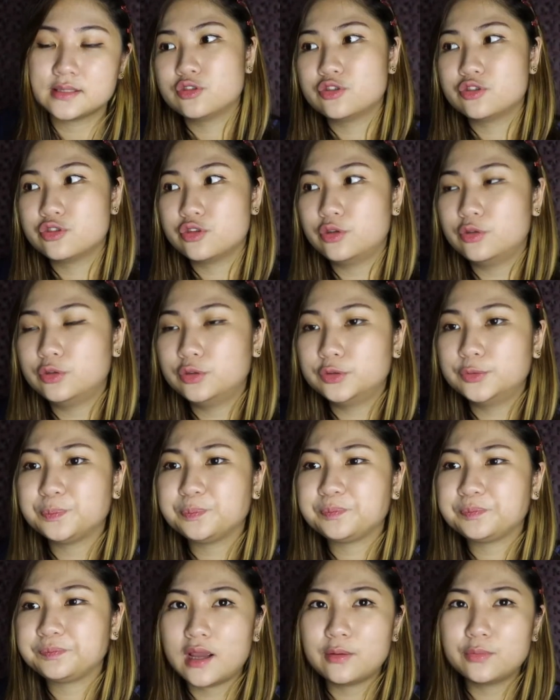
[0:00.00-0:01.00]
So
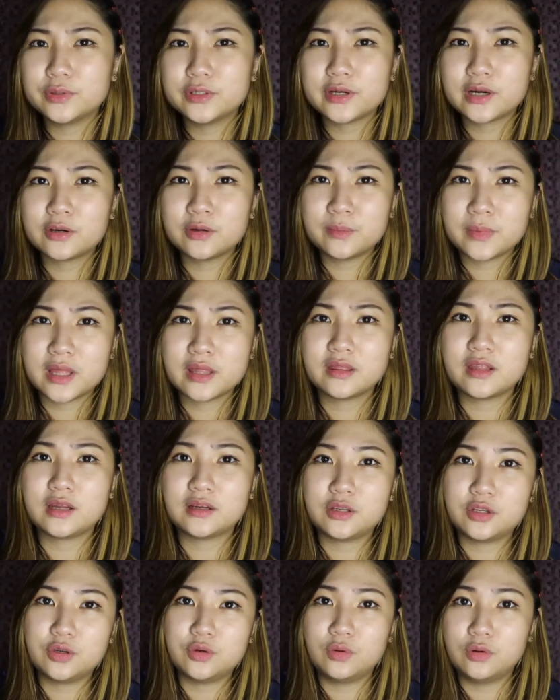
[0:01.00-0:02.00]
I would recommend
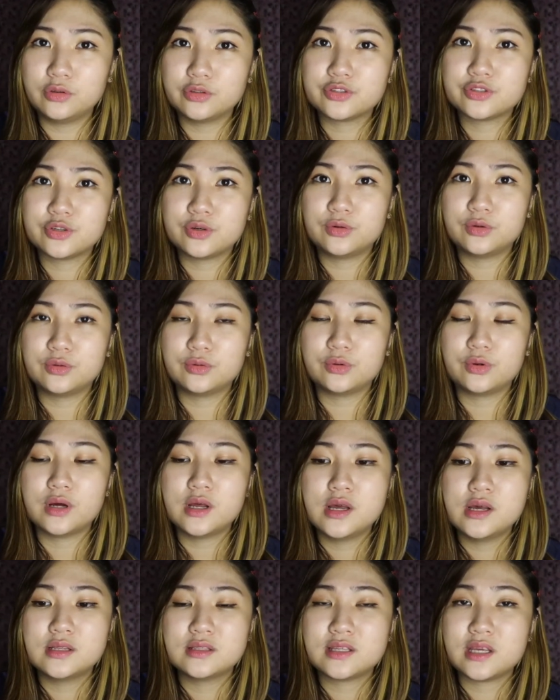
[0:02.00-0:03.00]
that you also
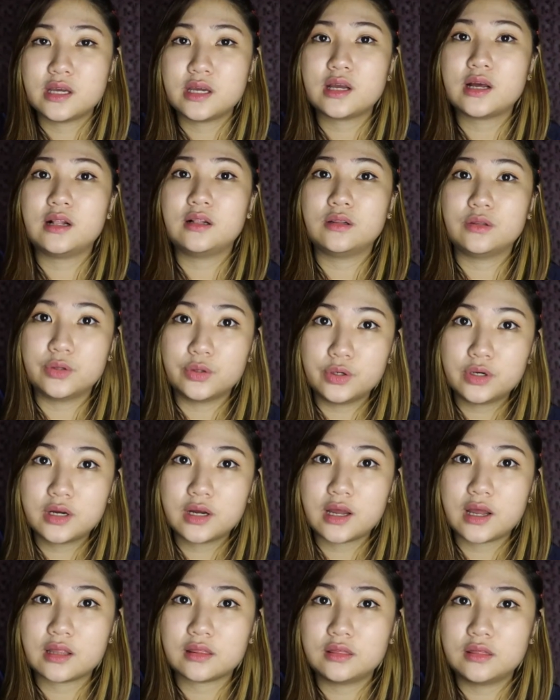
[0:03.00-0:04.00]
take a look
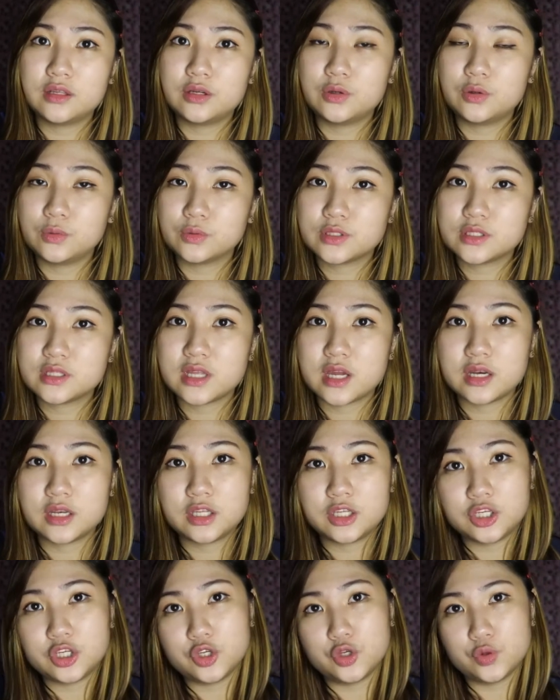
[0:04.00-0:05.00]
at the notes that
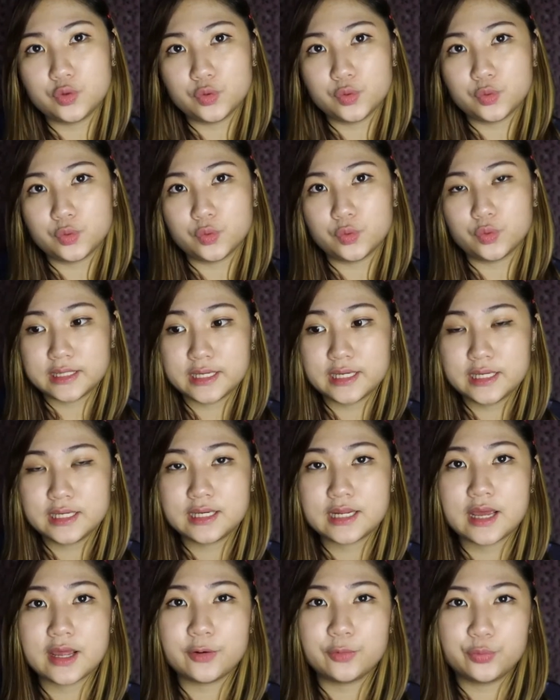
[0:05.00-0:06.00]
you
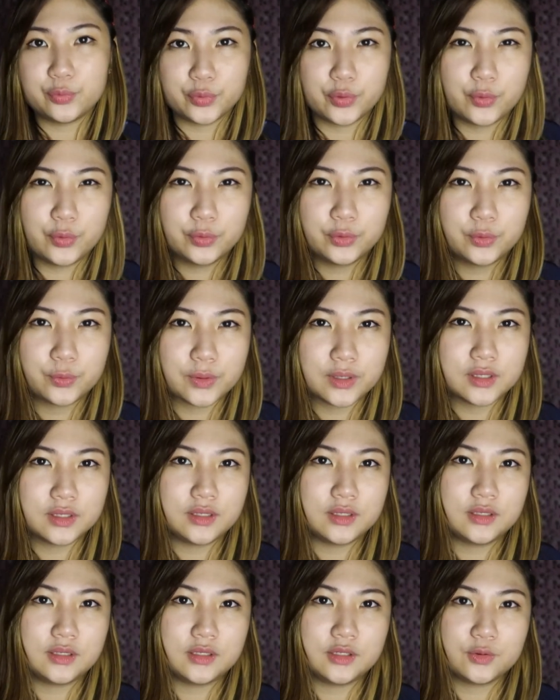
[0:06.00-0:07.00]
did and wrote
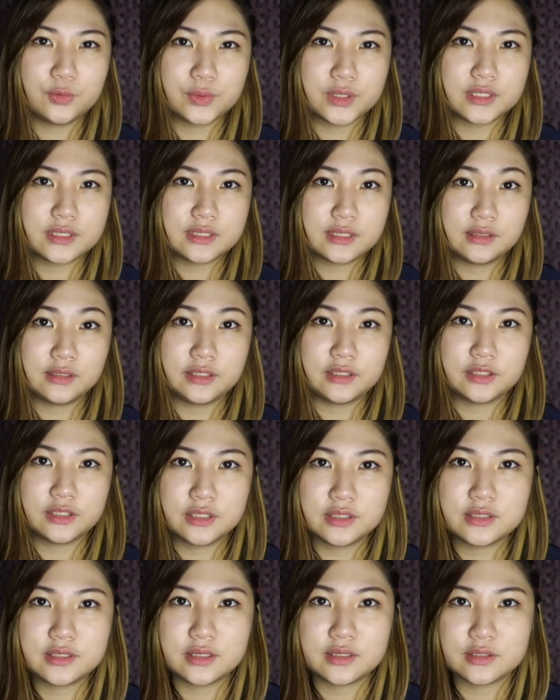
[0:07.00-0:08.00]
when you were still in
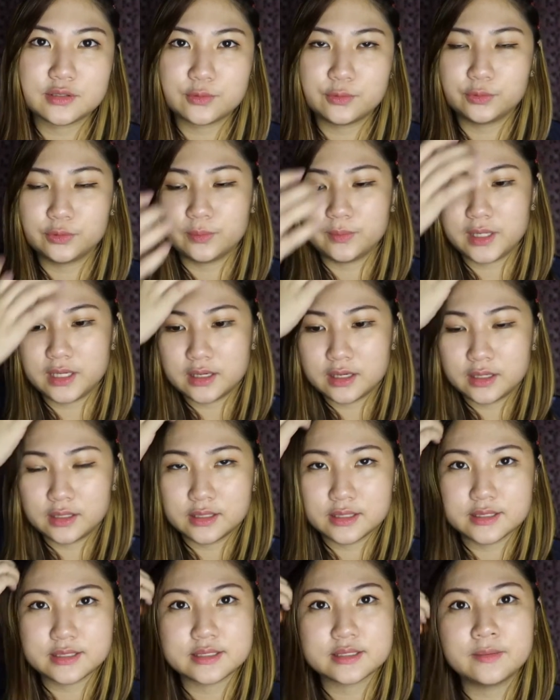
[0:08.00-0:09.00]
nursing school,
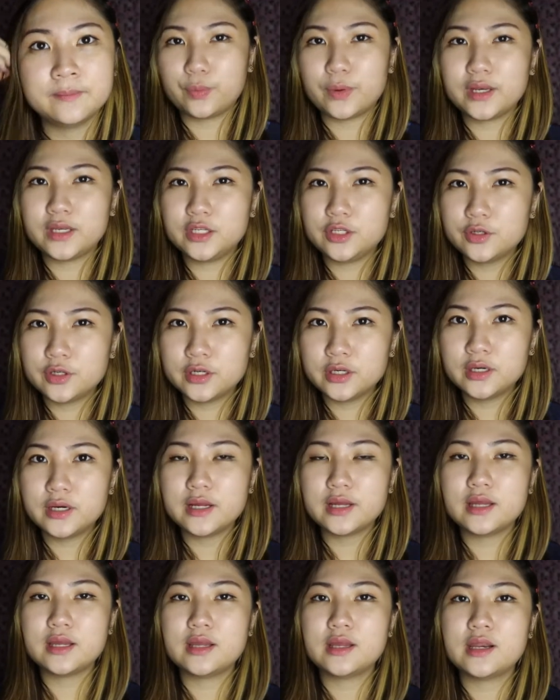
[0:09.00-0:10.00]
because when you're
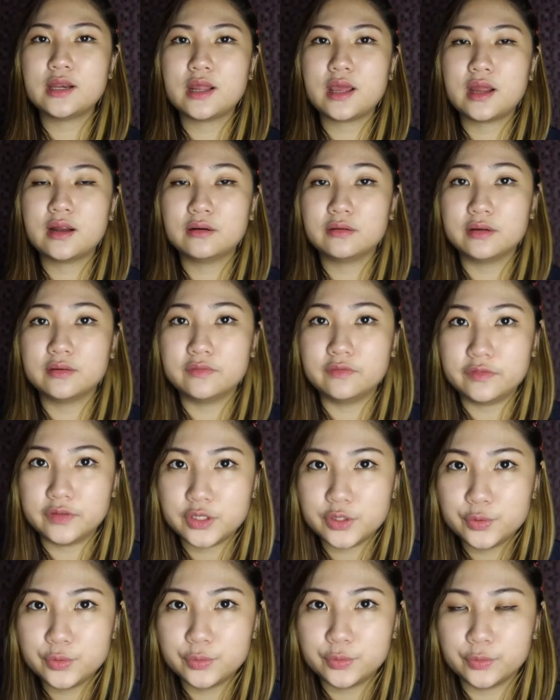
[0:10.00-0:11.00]
in a
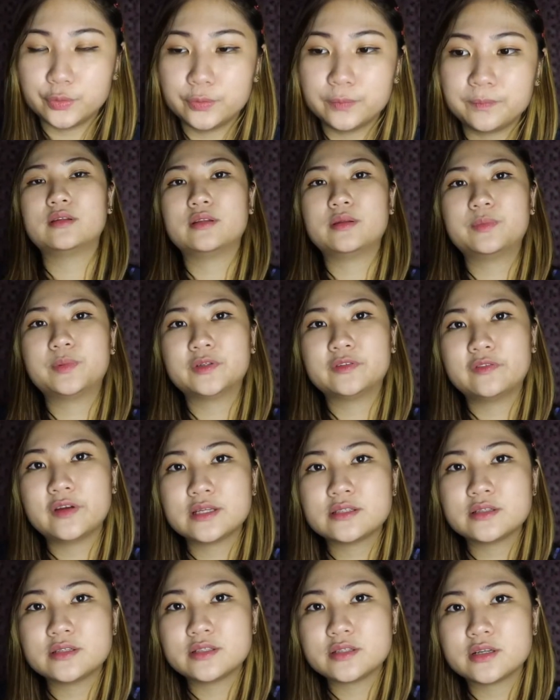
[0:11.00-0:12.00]
review, the
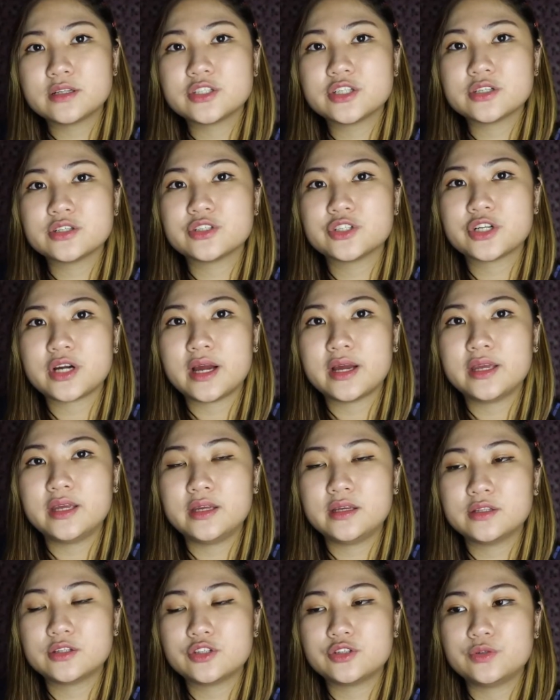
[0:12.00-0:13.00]
professors are just
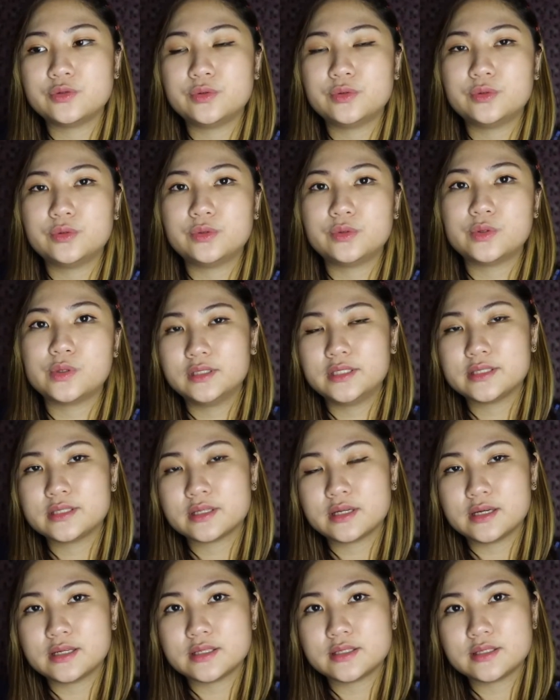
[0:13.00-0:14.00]
trying to
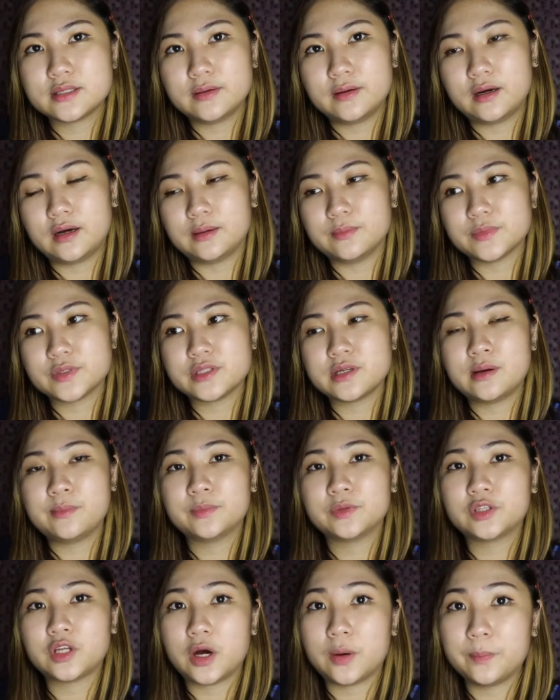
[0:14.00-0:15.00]
discuss
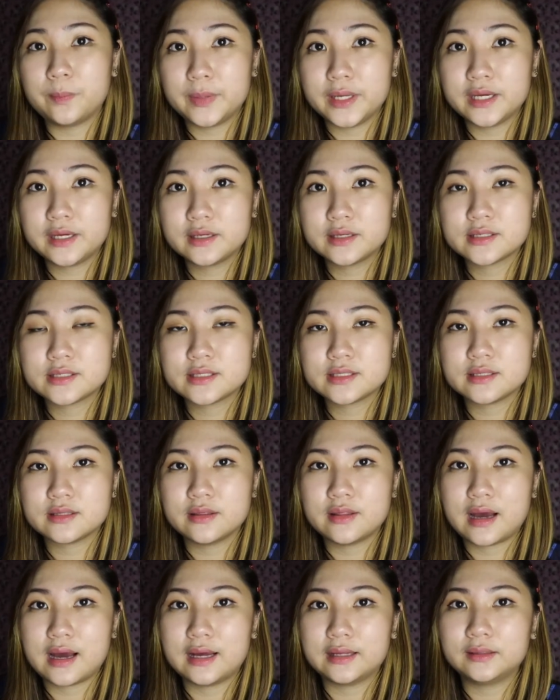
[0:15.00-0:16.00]
some topics
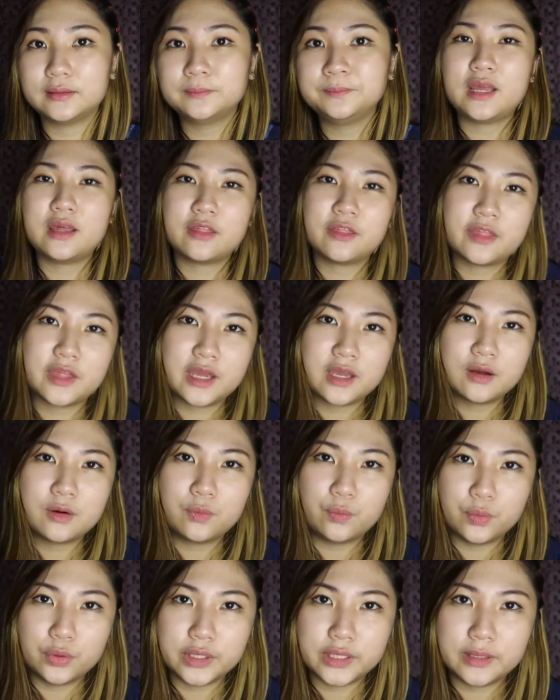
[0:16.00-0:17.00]
that they think
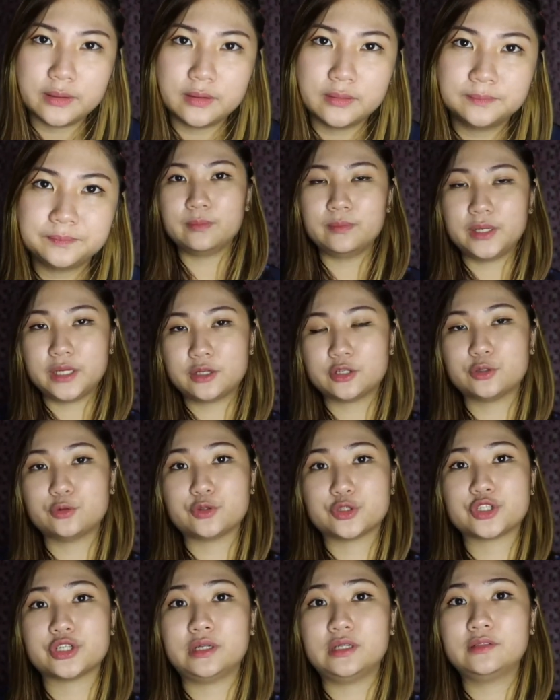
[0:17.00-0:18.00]
would be
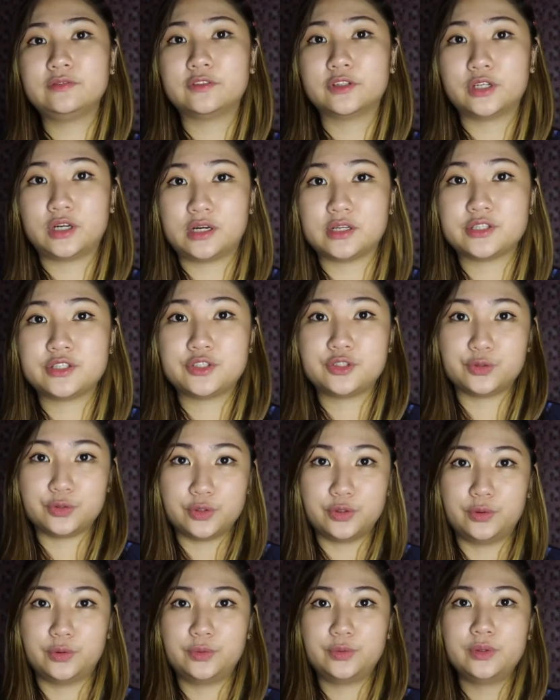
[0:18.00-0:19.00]
crucial for us to
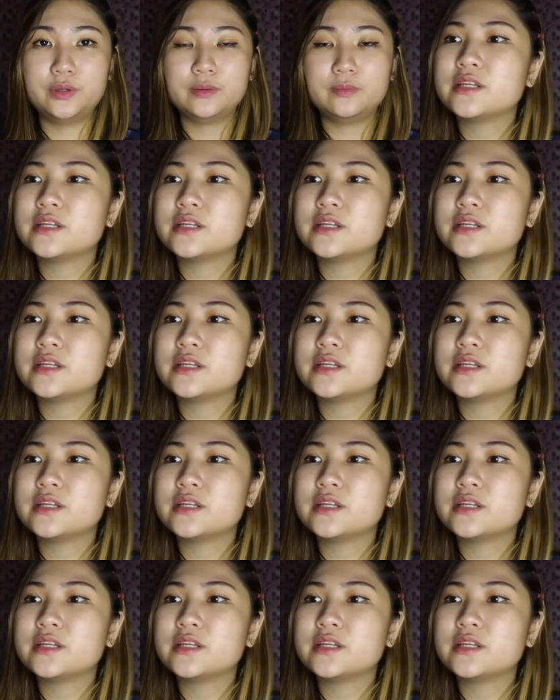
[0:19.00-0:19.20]
know.